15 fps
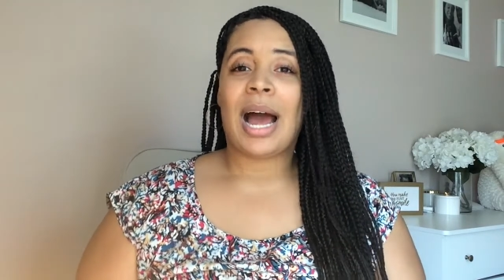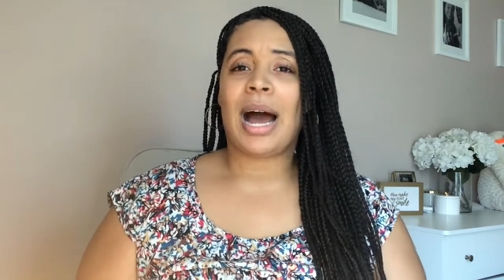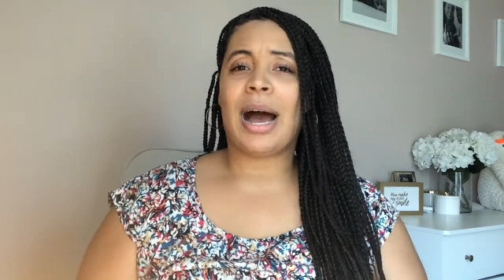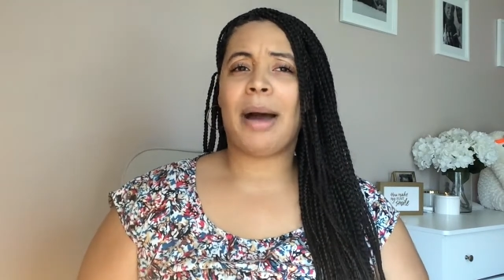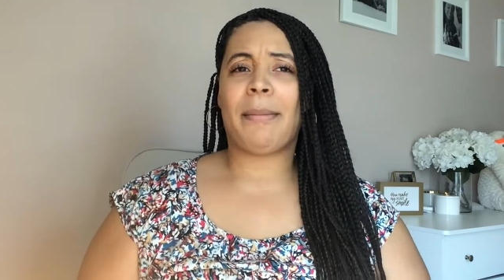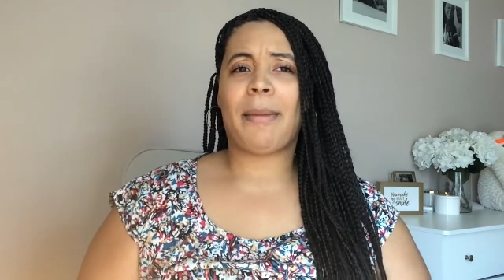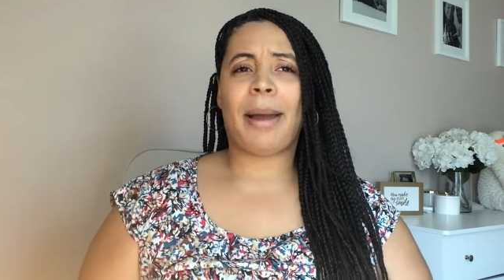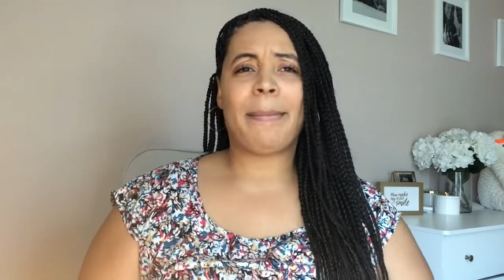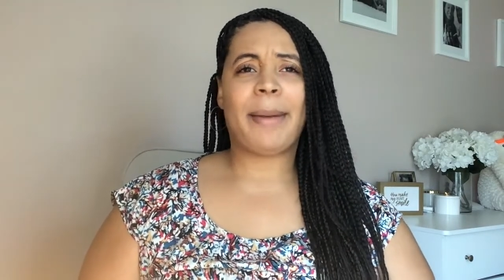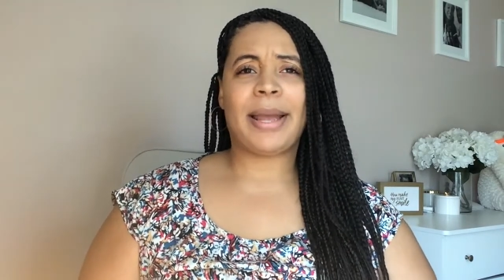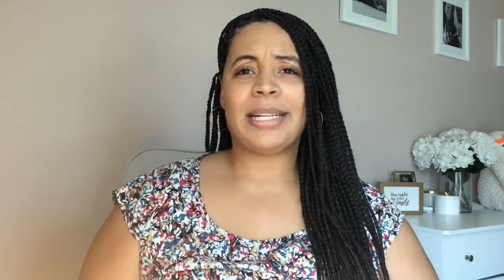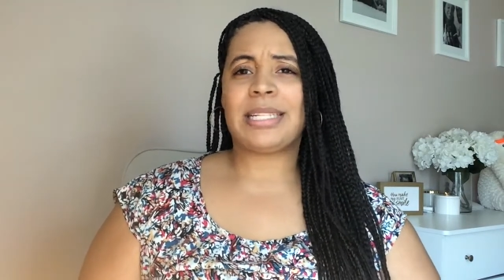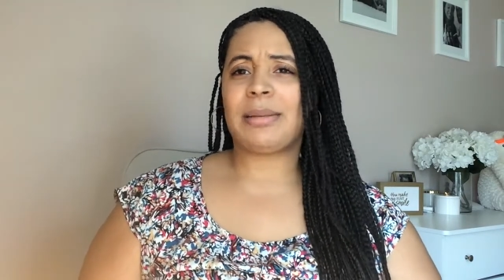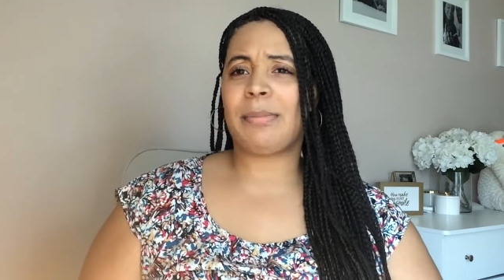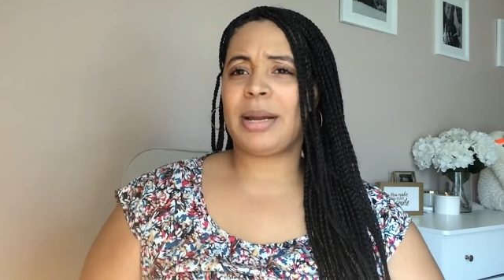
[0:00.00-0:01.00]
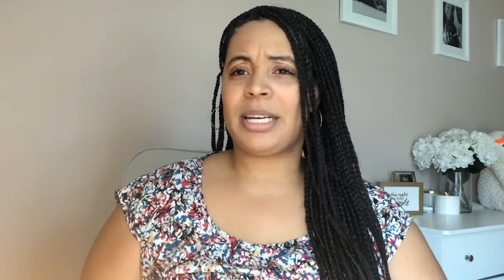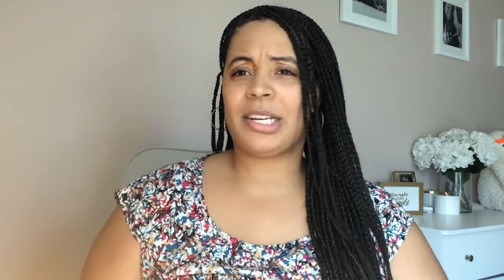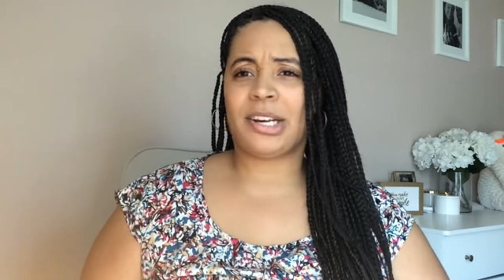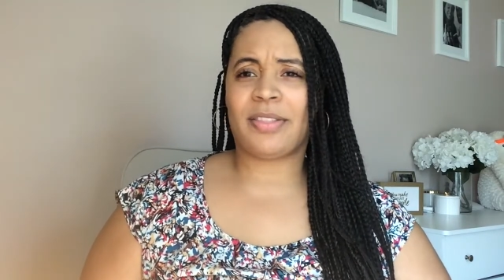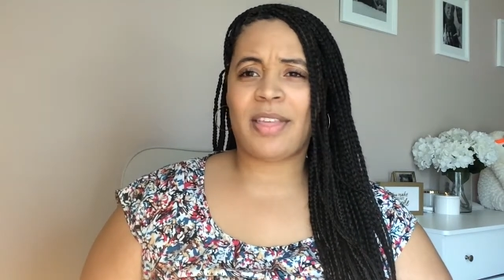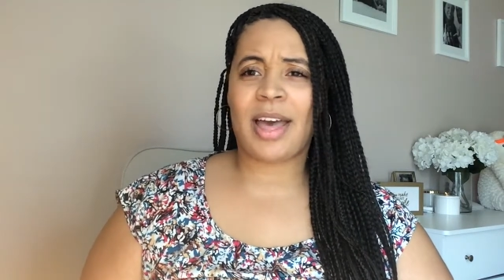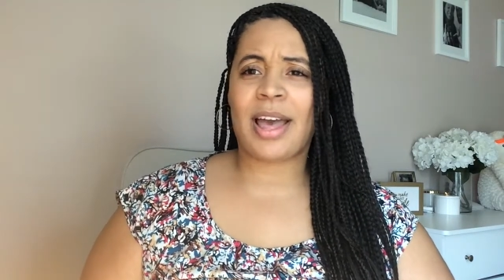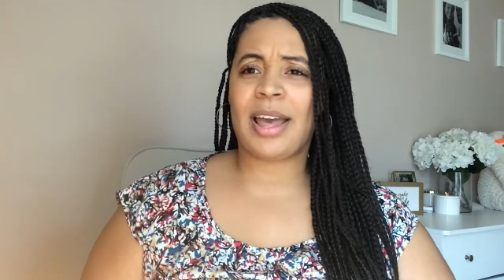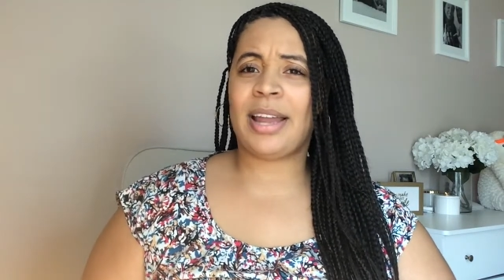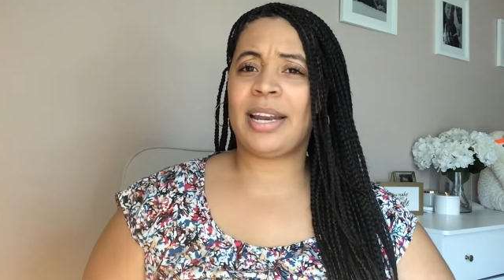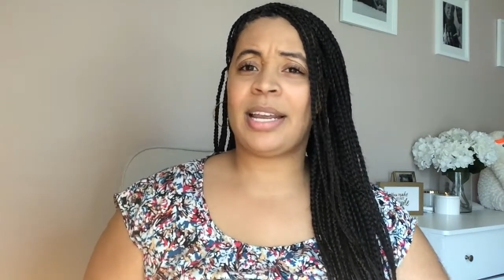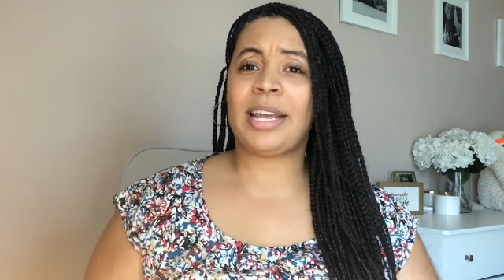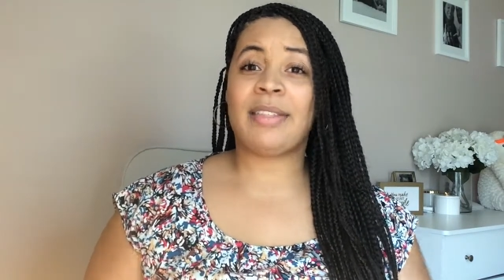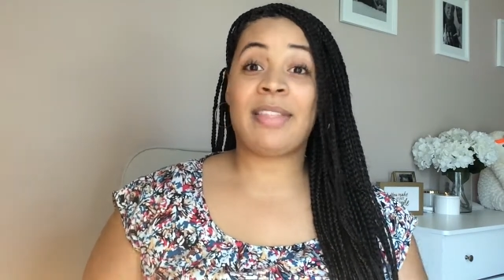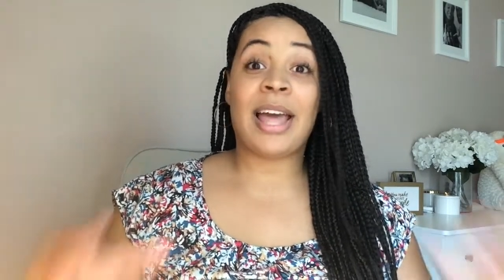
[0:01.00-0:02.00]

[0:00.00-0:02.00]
I paid some money on that. And again,